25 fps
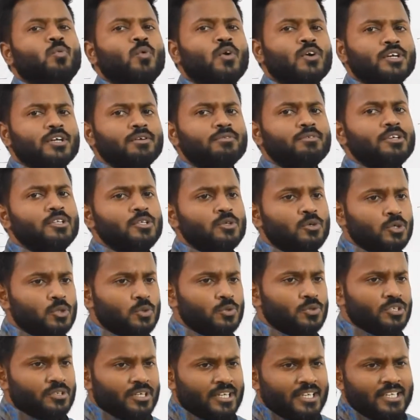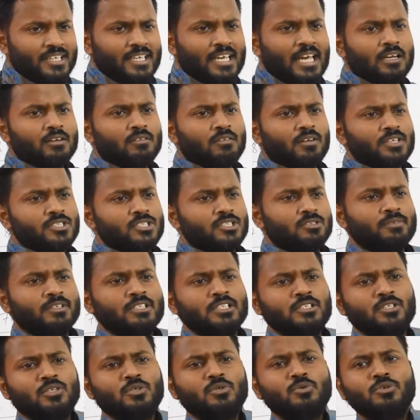whatever you're doing, any calculation,
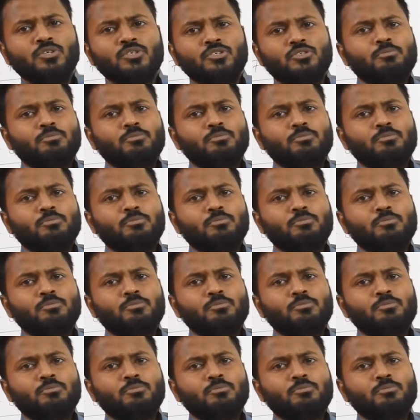whether you're going